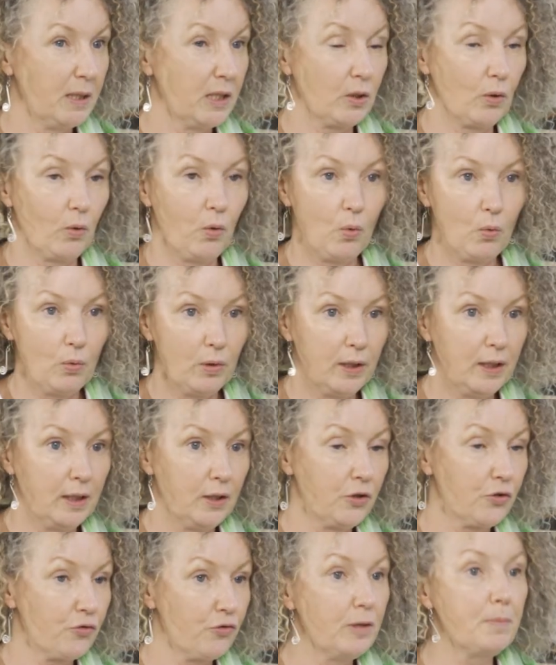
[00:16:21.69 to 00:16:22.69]
So only
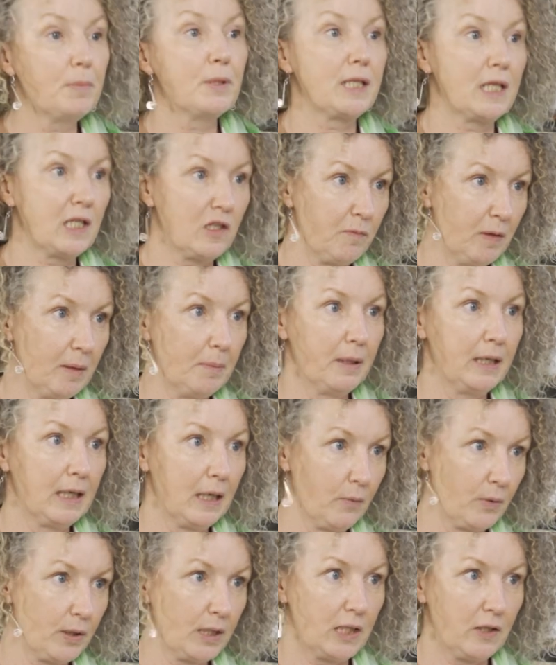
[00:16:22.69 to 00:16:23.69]
3% of people now
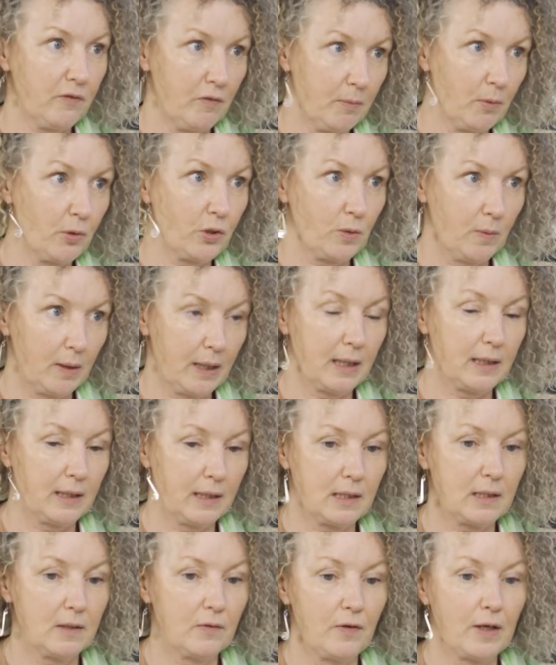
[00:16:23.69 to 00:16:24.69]
with cystic fibrosis will get
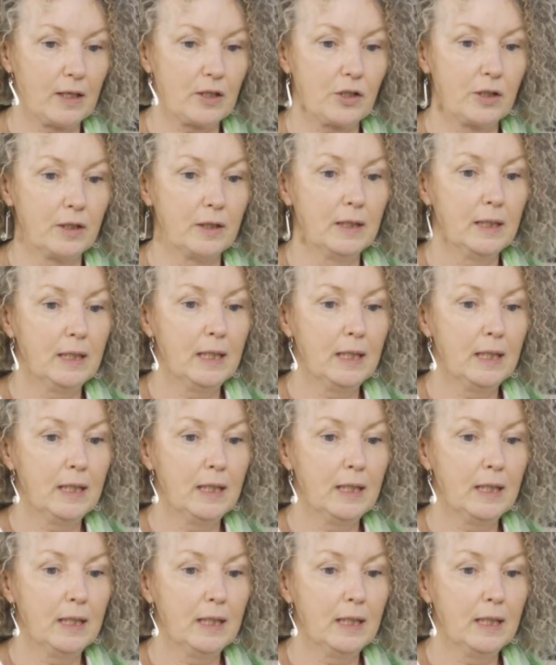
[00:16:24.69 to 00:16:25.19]
this infection.